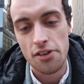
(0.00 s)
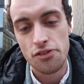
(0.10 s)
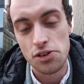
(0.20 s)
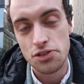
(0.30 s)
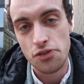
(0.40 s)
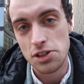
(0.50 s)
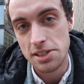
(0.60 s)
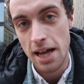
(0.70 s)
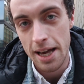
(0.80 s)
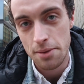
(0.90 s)
for his
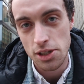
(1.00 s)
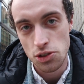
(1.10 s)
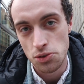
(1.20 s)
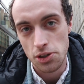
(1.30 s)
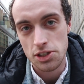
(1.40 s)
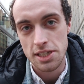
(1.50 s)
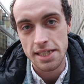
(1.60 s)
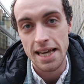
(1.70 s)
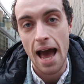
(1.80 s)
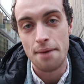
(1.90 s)
first time in New York
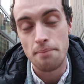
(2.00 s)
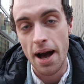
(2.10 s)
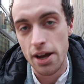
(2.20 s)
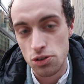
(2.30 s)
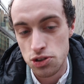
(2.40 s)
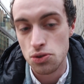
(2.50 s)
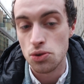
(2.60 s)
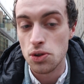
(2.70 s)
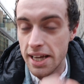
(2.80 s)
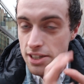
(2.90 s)
City at my old
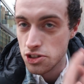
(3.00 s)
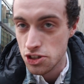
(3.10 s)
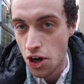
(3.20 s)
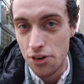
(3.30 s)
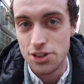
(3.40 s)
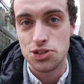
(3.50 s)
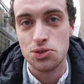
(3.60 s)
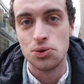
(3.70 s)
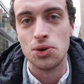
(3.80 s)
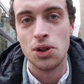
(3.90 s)
school, his current
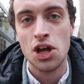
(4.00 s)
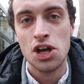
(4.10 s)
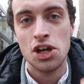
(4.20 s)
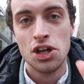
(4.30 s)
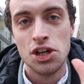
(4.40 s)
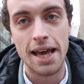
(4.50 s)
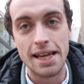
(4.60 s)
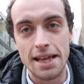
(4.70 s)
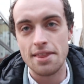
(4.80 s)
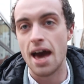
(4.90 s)
school, and
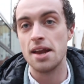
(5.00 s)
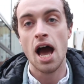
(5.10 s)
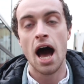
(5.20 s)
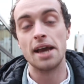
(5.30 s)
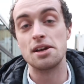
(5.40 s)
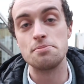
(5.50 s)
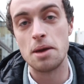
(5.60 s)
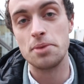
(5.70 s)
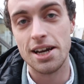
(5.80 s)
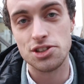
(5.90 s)
in that I could
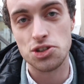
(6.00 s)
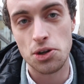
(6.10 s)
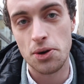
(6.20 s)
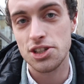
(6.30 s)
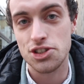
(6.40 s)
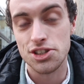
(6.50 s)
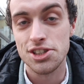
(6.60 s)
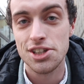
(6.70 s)
maybe answer a question.